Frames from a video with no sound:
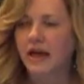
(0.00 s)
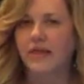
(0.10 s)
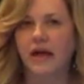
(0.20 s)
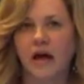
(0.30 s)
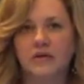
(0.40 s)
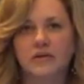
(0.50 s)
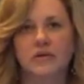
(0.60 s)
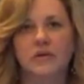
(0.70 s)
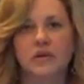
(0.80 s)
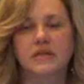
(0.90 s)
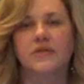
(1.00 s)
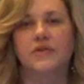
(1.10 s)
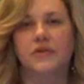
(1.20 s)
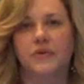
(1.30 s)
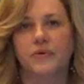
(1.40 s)
They also looked
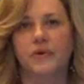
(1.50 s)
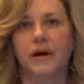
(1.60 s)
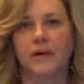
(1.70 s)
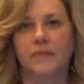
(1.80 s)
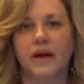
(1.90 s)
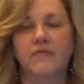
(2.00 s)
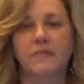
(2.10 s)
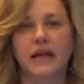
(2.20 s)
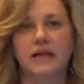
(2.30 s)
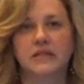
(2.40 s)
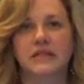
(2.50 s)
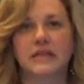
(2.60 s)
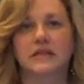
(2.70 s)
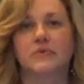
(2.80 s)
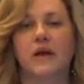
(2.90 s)
to government
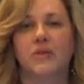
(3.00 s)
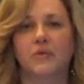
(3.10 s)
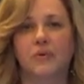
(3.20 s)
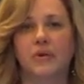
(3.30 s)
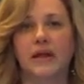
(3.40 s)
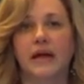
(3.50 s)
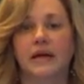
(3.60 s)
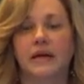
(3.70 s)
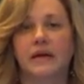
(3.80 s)
entities around the world, like